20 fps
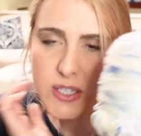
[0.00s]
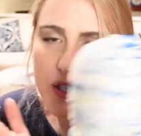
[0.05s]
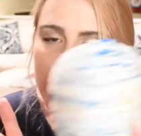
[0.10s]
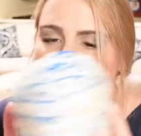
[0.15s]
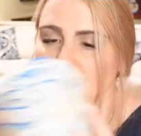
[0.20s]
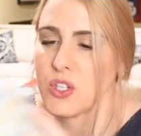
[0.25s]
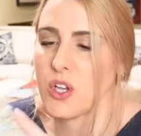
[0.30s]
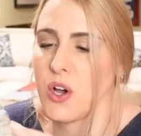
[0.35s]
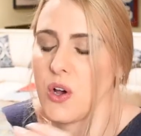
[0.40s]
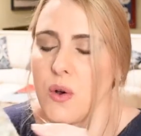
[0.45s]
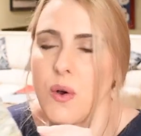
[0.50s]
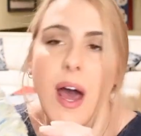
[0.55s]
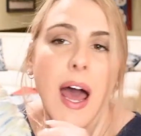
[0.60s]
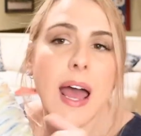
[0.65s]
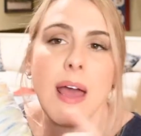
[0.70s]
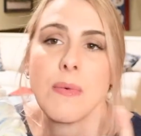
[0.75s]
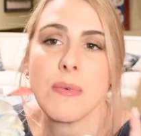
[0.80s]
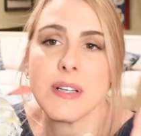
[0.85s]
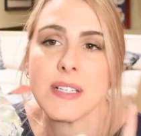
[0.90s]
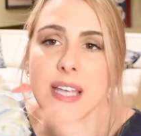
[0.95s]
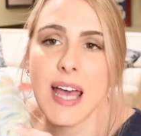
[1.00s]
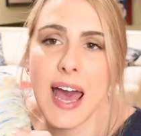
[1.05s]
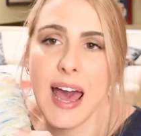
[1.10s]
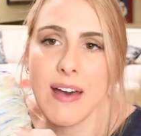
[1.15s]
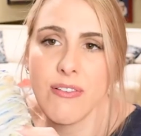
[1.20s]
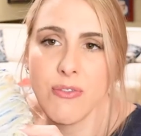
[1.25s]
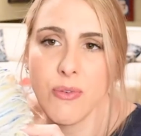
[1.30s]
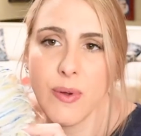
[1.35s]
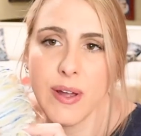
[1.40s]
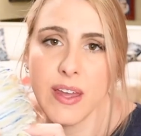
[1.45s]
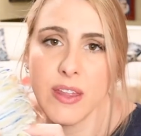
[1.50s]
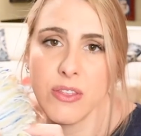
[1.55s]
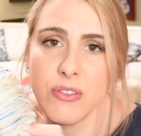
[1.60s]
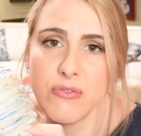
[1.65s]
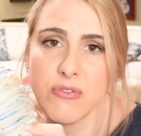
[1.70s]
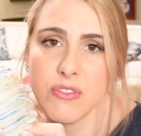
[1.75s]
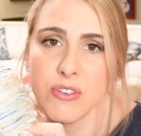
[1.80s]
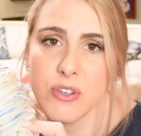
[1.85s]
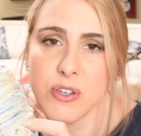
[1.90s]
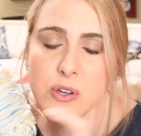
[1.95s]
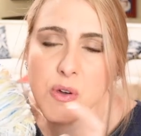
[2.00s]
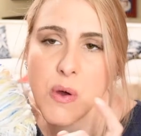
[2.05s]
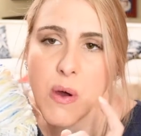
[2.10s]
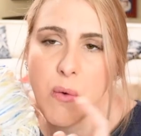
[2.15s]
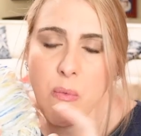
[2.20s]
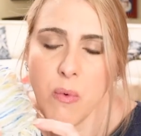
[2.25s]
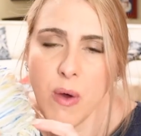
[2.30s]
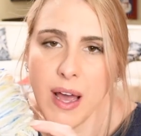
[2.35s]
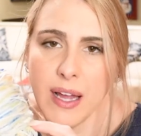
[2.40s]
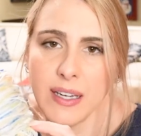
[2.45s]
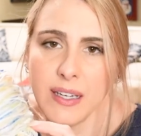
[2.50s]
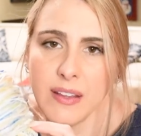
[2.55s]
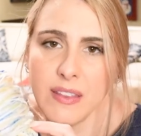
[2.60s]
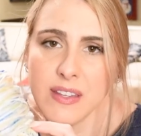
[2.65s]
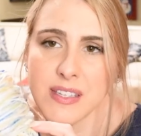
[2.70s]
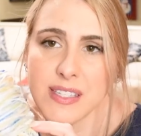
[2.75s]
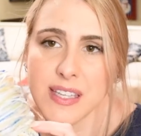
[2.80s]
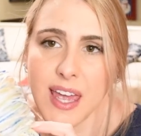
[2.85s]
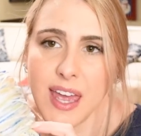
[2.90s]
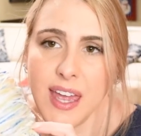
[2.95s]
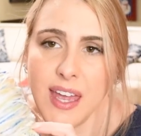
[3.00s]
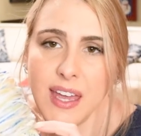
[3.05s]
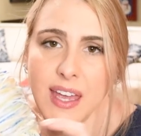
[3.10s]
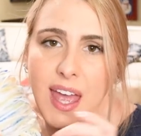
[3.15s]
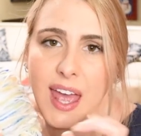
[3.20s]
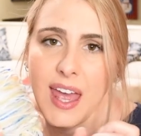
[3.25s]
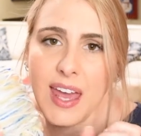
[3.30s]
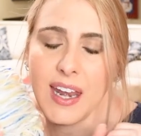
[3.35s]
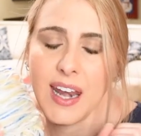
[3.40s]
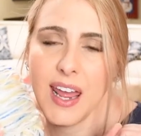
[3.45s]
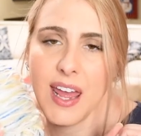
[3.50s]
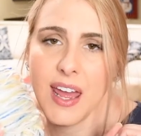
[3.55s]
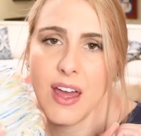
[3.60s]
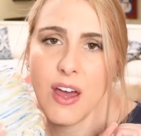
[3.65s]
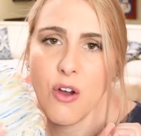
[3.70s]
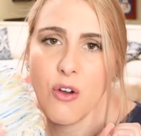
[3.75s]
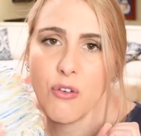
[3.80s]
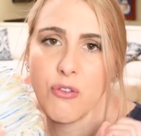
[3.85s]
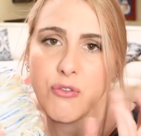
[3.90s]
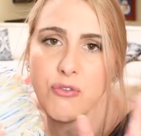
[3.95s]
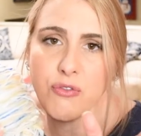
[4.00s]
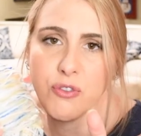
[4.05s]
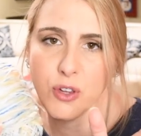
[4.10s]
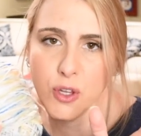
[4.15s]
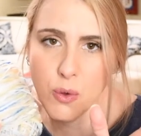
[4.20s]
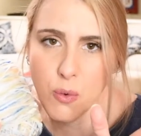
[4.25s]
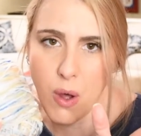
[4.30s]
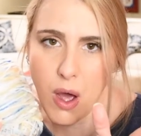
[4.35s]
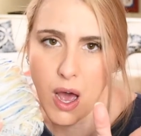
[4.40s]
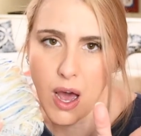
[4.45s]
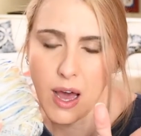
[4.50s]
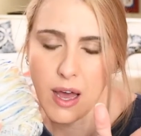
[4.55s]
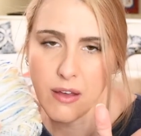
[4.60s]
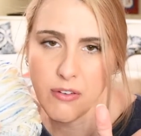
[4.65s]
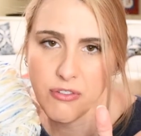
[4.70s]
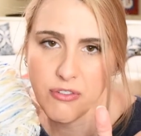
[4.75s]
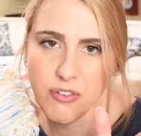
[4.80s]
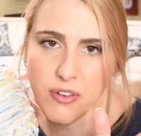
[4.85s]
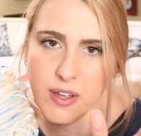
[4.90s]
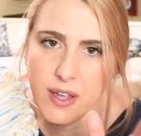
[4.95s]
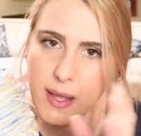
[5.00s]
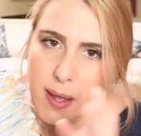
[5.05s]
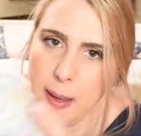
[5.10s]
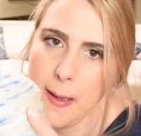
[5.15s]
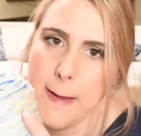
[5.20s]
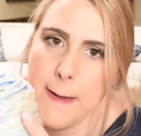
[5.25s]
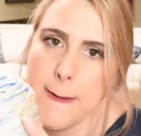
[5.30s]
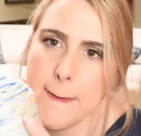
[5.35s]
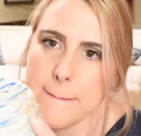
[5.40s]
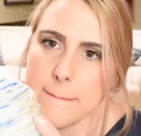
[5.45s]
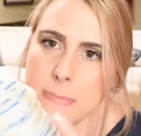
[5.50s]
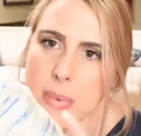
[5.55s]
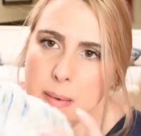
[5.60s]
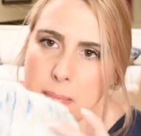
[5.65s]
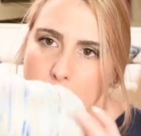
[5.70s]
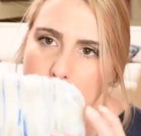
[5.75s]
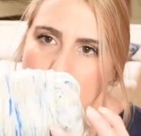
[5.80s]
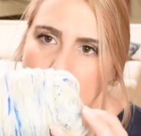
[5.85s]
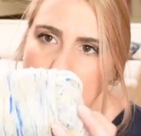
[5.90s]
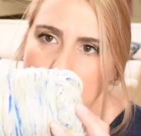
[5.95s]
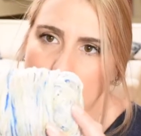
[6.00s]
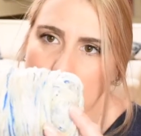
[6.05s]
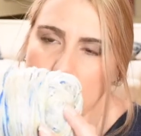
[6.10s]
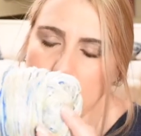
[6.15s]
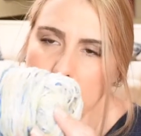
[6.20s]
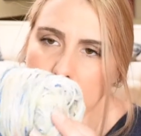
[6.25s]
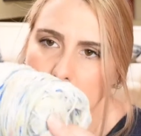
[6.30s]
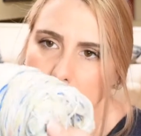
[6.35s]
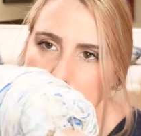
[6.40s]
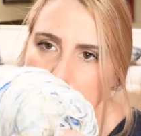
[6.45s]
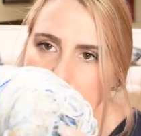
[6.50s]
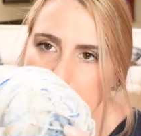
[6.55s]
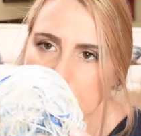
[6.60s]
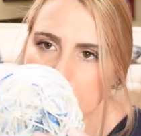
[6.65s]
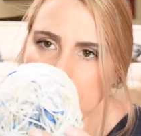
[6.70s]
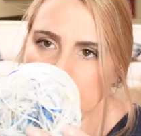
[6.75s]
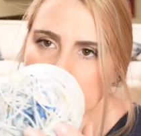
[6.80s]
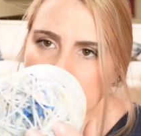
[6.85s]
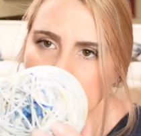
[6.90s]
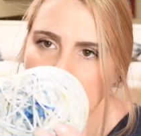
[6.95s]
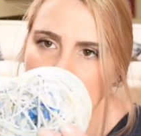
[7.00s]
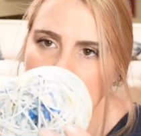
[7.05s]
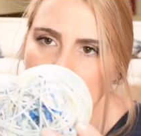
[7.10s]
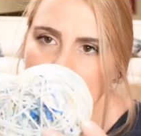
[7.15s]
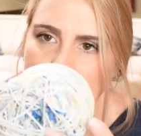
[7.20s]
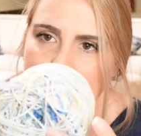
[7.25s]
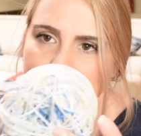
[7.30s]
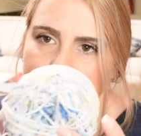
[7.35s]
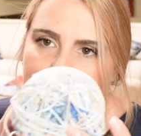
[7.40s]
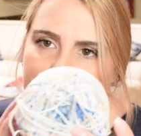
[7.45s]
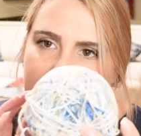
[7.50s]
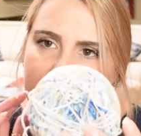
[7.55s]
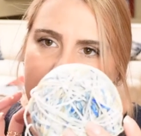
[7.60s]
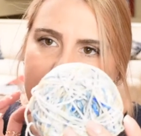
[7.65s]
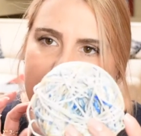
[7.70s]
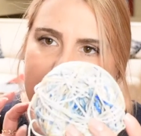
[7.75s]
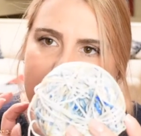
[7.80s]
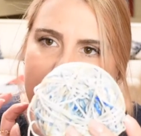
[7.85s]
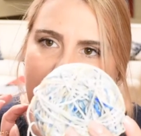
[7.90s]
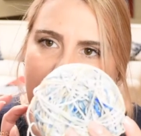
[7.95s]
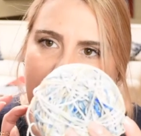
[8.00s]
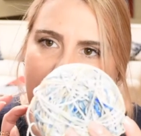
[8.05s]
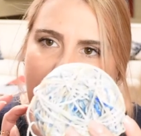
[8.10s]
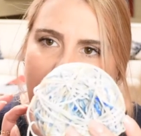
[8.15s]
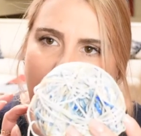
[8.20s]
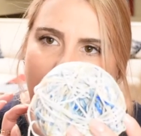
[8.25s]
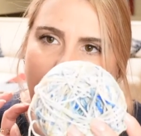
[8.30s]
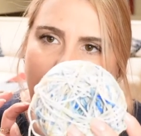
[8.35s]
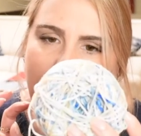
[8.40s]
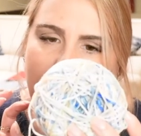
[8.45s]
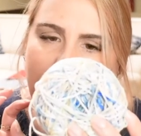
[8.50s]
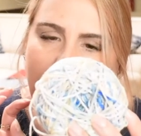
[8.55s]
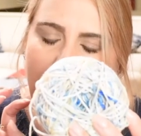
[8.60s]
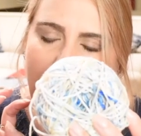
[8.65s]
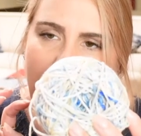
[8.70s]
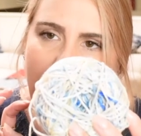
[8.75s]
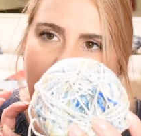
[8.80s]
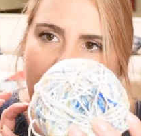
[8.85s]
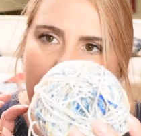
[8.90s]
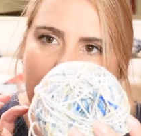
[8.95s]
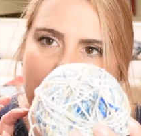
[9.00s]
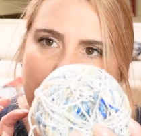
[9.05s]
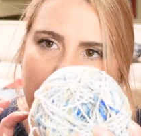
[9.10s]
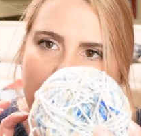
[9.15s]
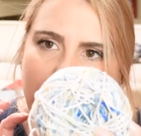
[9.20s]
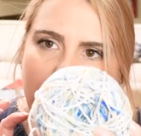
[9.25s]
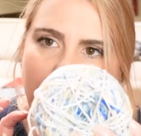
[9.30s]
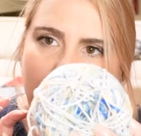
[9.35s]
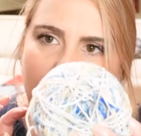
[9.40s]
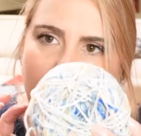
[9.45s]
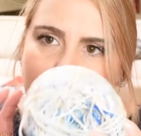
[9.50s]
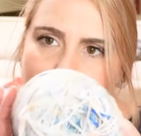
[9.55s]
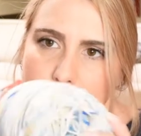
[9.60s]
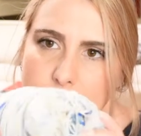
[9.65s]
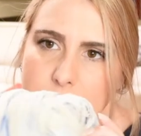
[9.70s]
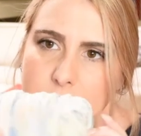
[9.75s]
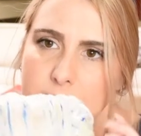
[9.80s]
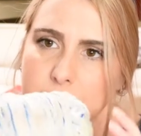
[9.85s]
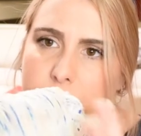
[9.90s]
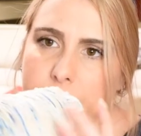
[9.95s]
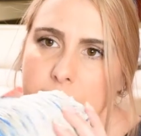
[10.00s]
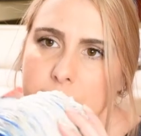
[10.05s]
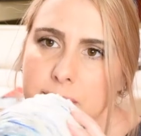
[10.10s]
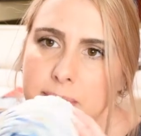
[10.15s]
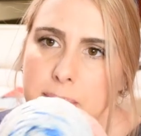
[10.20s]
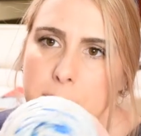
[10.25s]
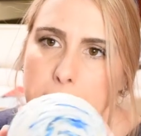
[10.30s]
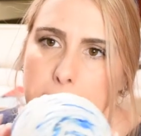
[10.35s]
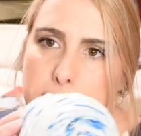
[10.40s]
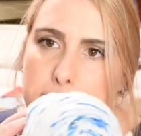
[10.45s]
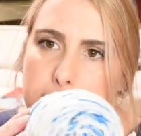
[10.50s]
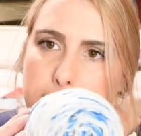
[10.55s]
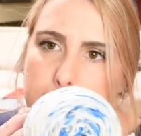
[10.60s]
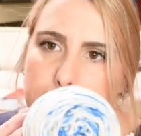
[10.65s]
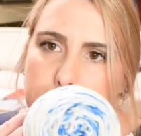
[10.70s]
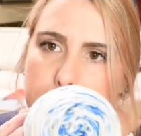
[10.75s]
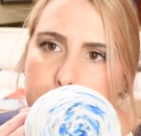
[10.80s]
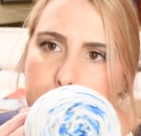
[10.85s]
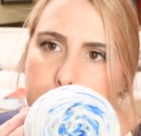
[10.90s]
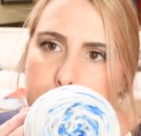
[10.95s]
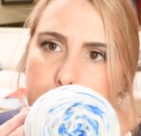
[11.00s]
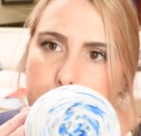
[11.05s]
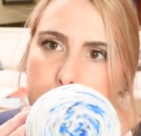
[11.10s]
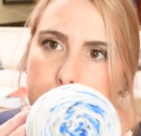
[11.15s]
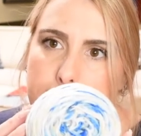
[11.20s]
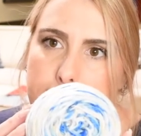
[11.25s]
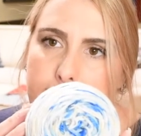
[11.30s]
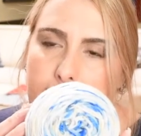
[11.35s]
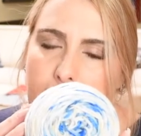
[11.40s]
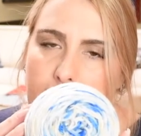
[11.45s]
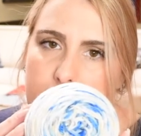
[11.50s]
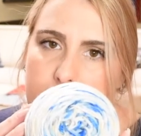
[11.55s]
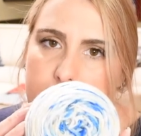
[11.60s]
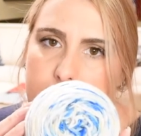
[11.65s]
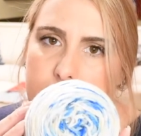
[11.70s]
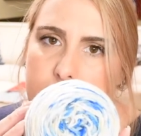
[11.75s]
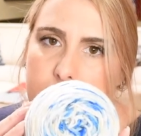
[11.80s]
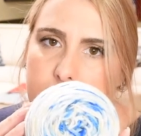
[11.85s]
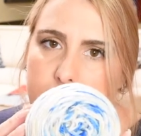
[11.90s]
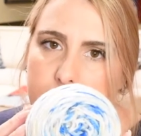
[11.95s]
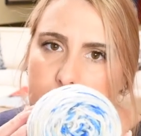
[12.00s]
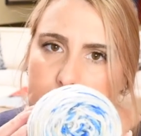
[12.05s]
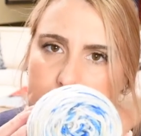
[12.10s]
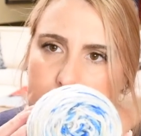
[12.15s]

So I was halfway through winding this cake and it flew off my ball winder, and it is now an absolute mess.